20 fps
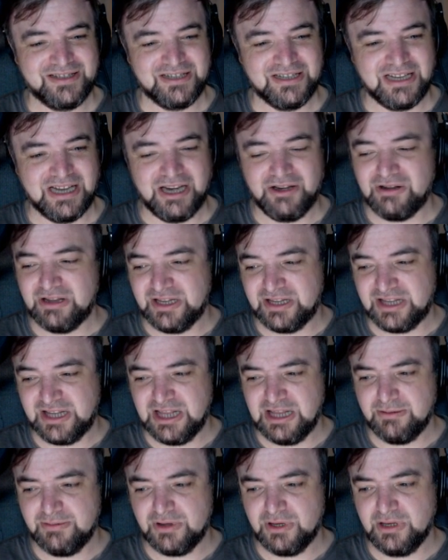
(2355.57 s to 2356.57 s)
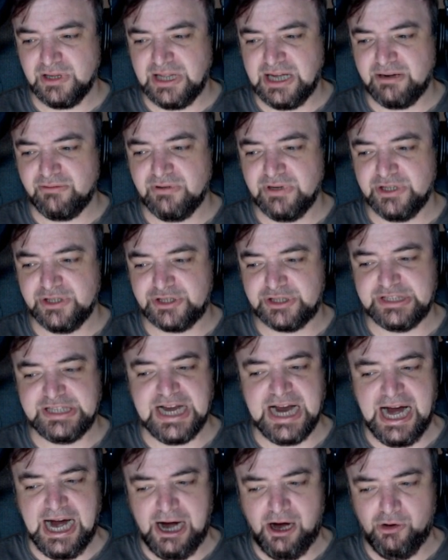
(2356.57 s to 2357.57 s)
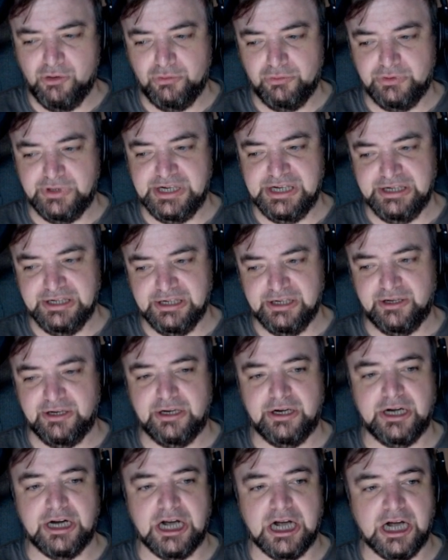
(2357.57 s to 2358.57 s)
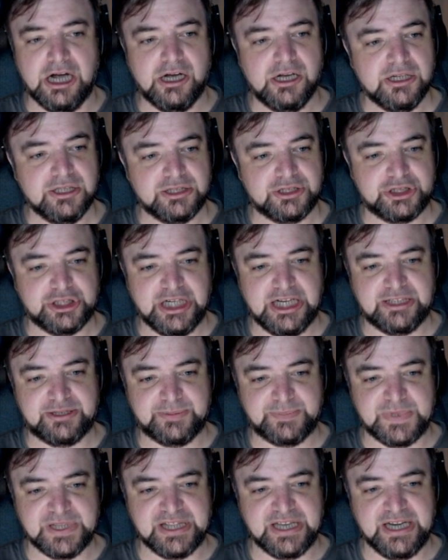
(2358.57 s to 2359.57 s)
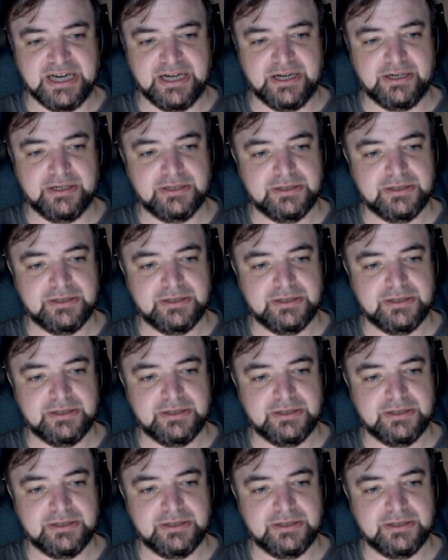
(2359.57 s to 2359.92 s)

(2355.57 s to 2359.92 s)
Anyway, keep the language down in the chat bar there.